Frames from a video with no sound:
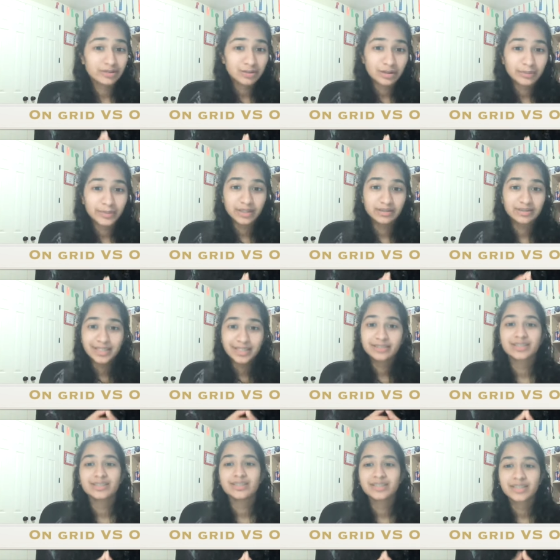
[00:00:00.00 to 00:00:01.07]
storm here in
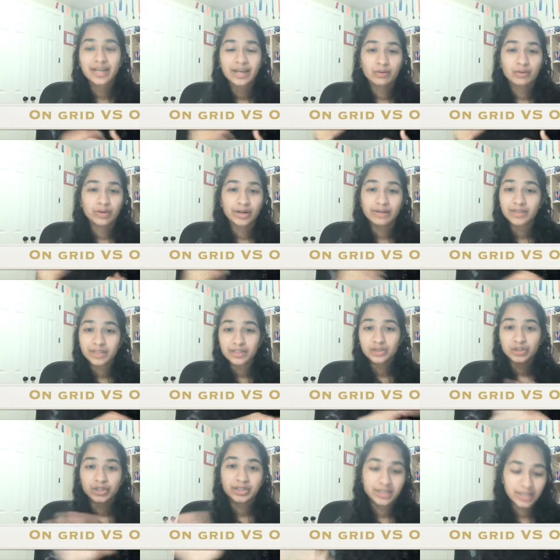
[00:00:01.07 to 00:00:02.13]
Texas where everything
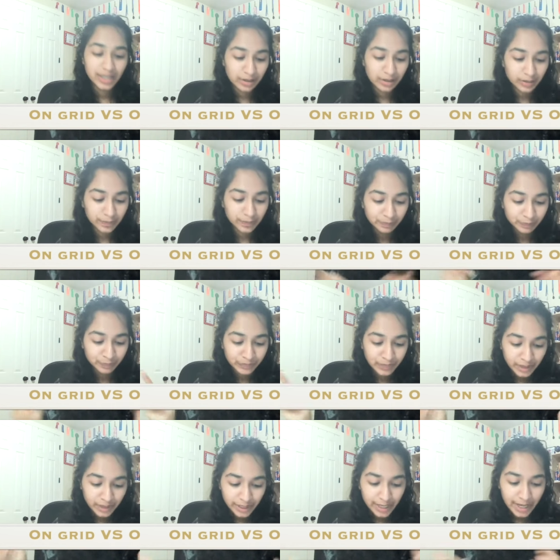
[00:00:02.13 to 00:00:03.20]
shuts down,
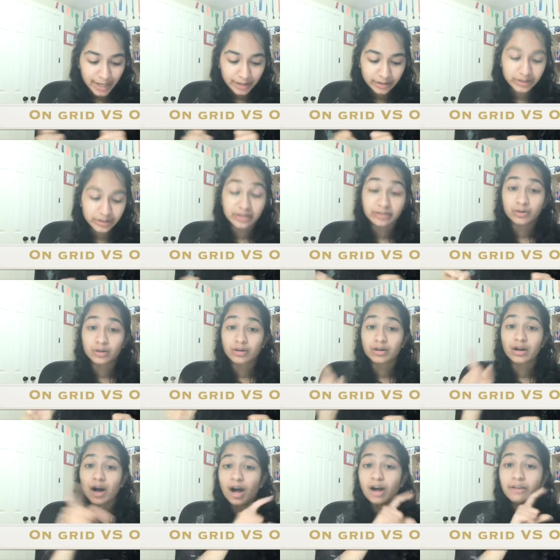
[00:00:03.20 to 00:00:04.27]
active or
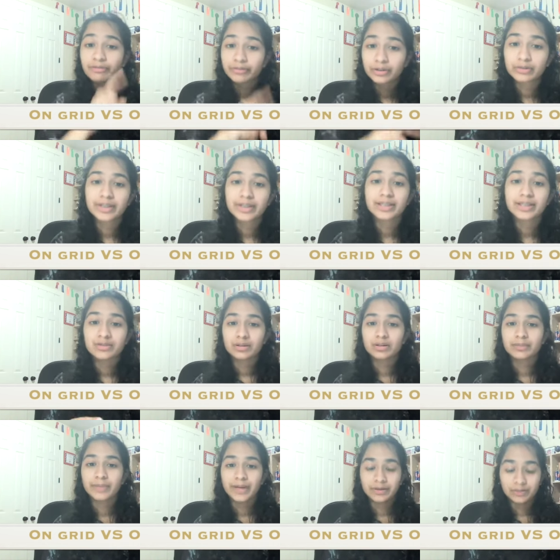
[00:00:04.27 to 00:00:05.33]
off-grid solar
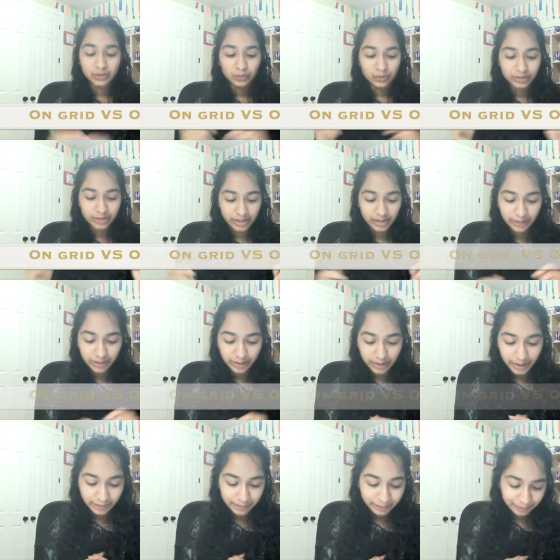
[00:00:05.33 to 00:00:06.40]
panels will save our
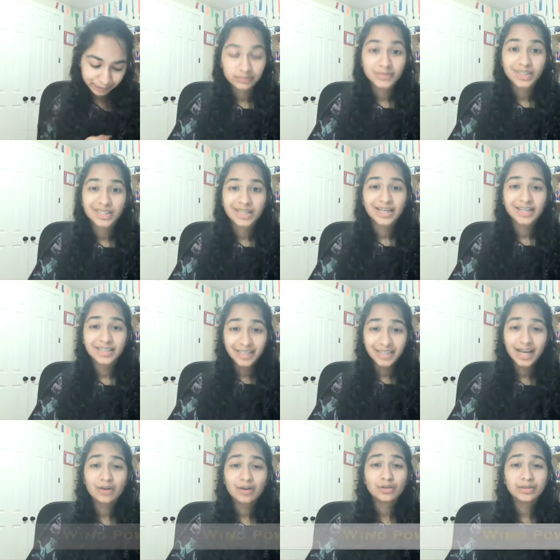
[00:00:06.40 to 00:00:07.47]
day.
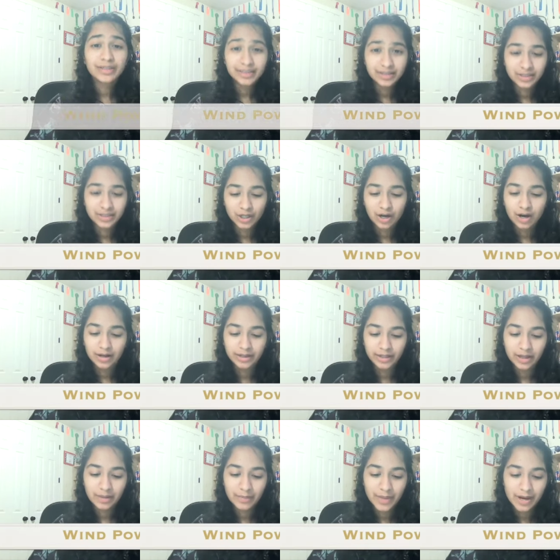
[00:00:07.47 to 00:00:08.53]
Now let's talk
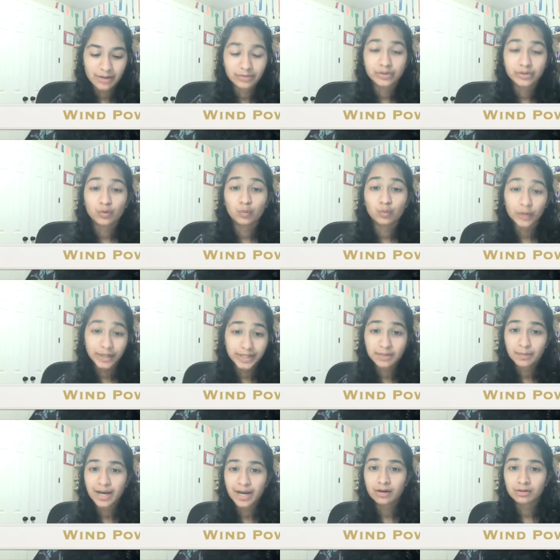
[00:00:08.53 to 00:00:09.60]
about wind
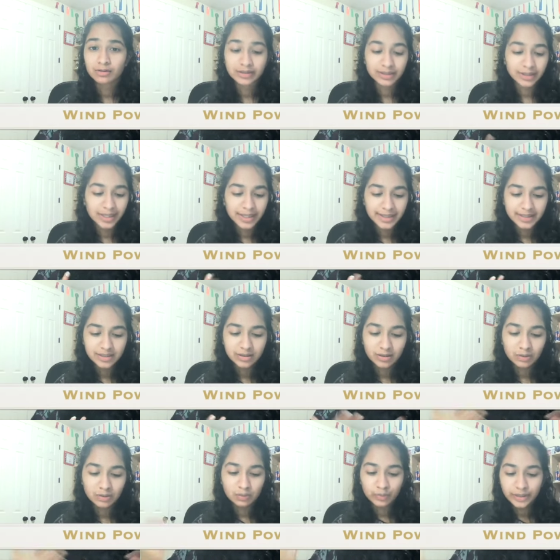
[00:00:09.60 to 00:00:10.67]
power.
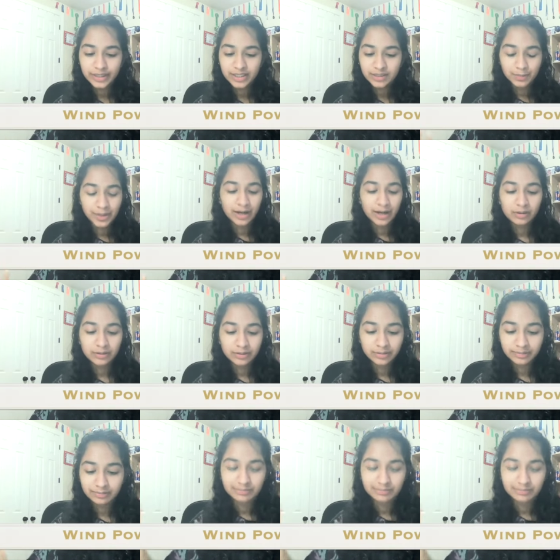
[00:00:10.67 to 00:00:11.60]
So wind power,